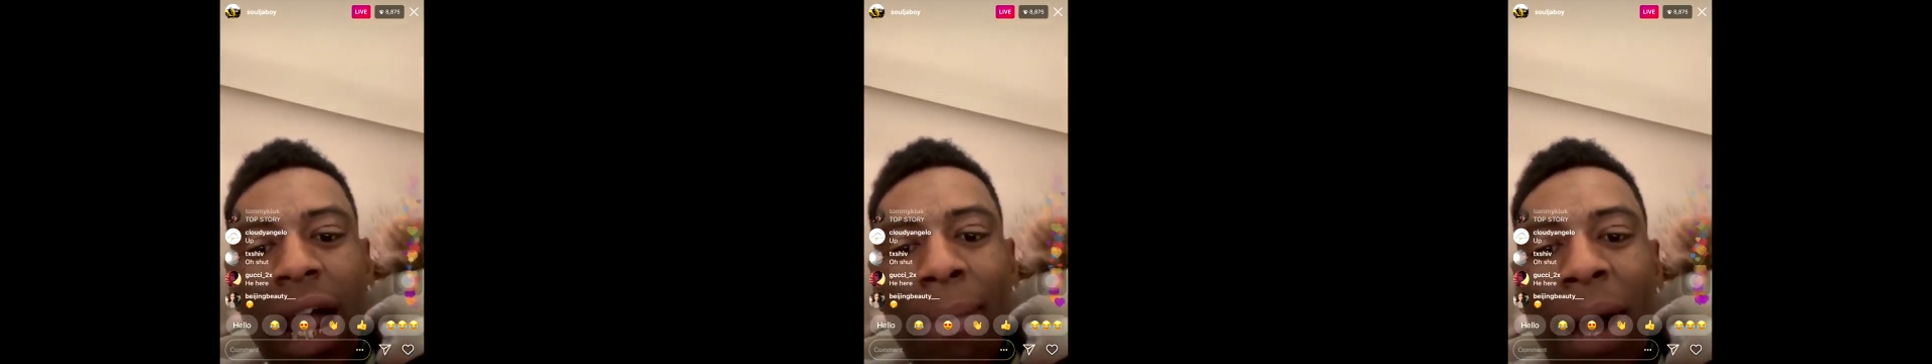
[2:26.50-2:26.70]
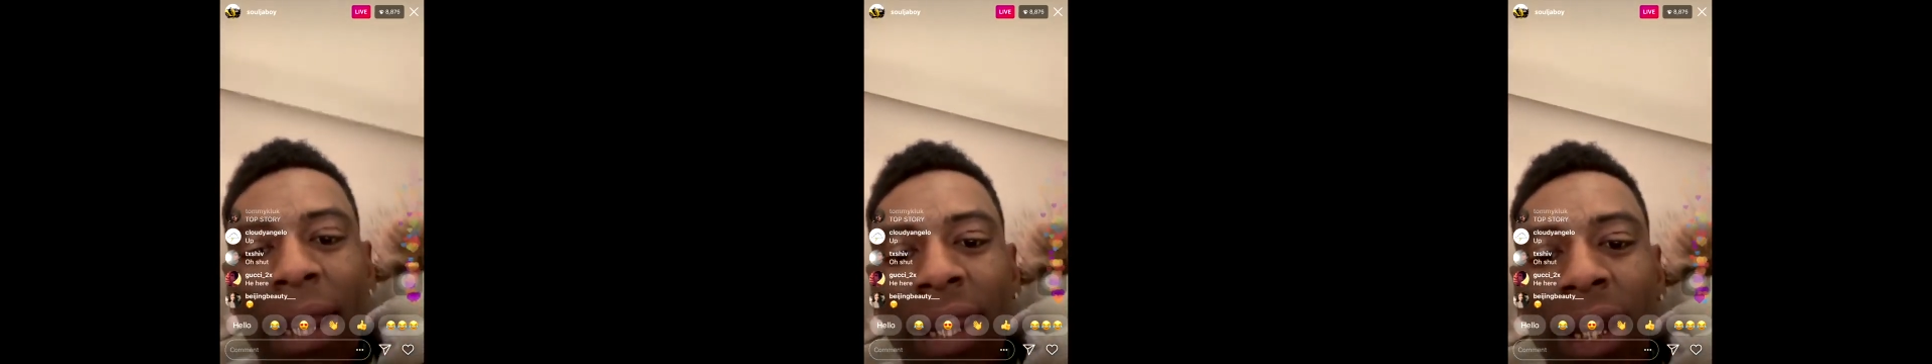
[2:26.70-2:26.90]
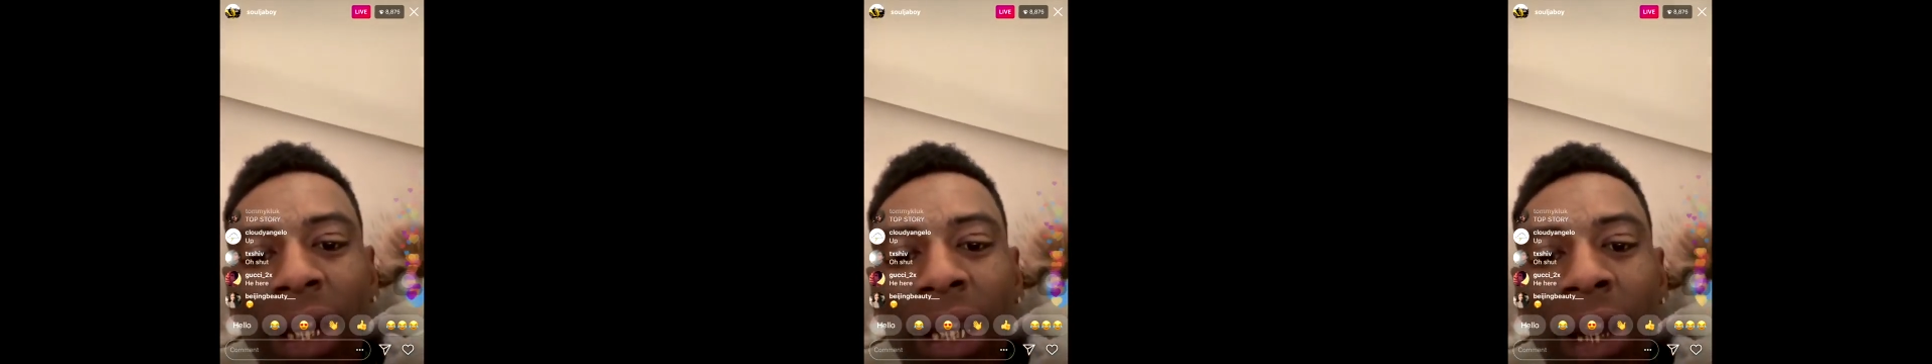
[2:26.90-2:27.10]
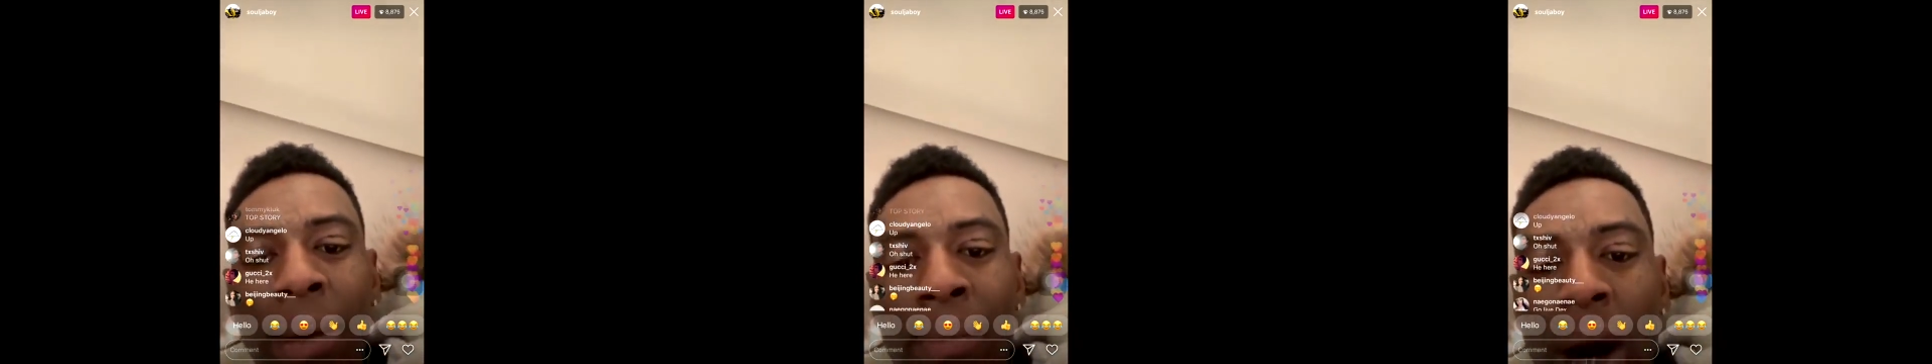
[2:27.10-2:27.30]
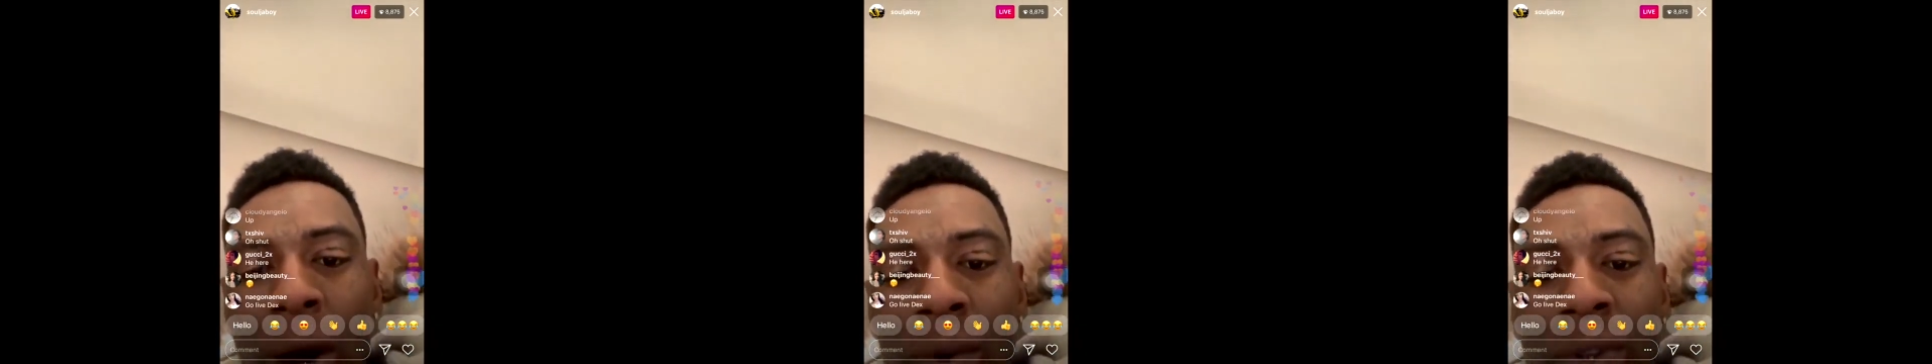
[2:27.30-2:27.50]
out my nigga Lil
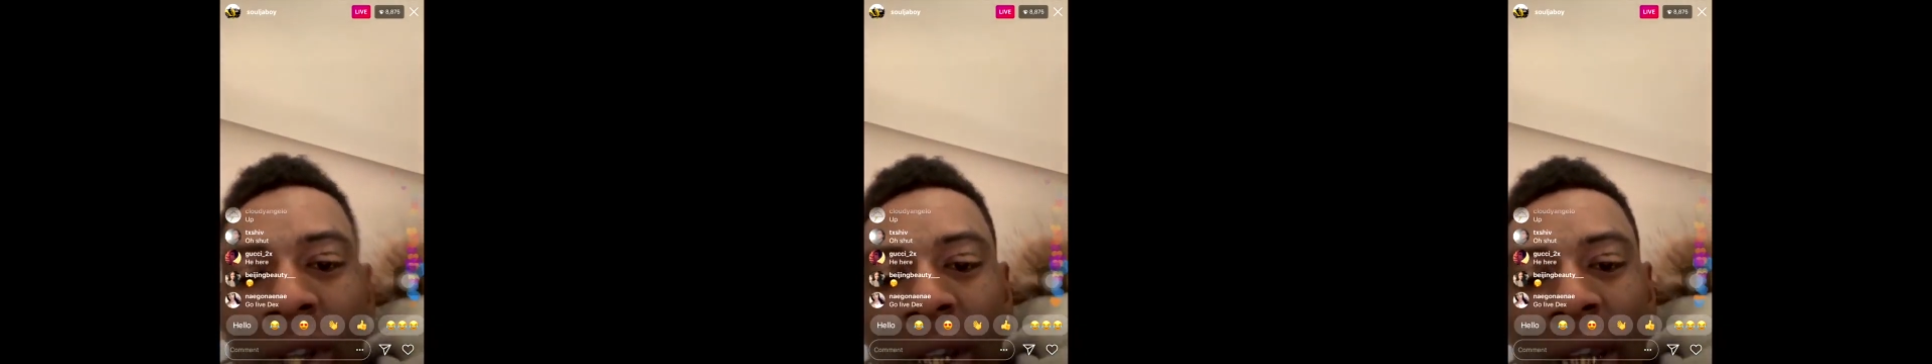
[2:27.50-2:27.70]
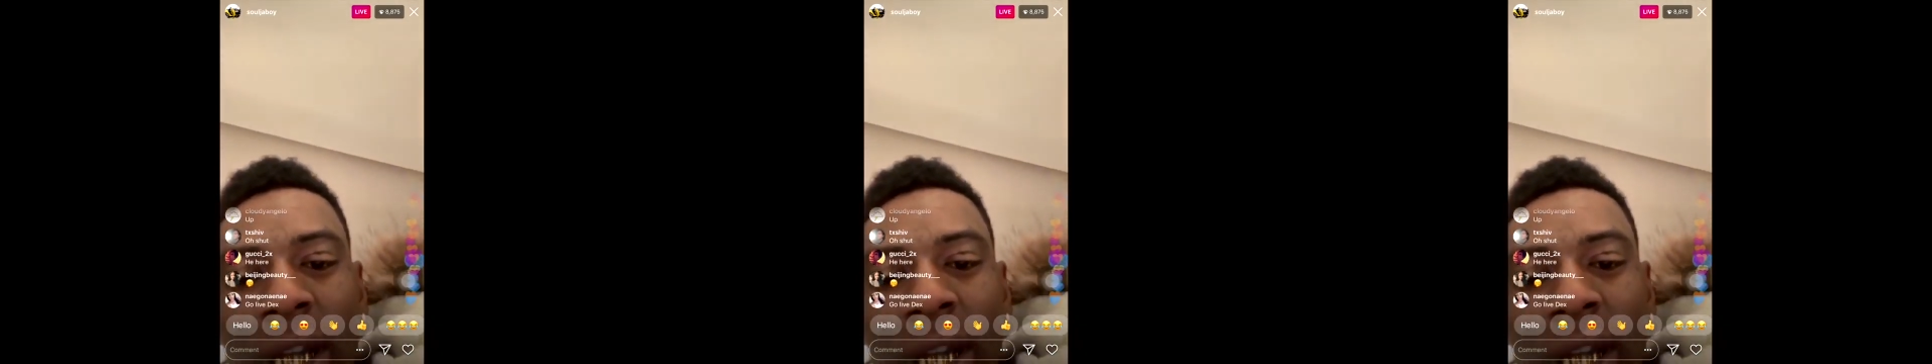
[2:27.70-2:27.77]
Mosey, nigga.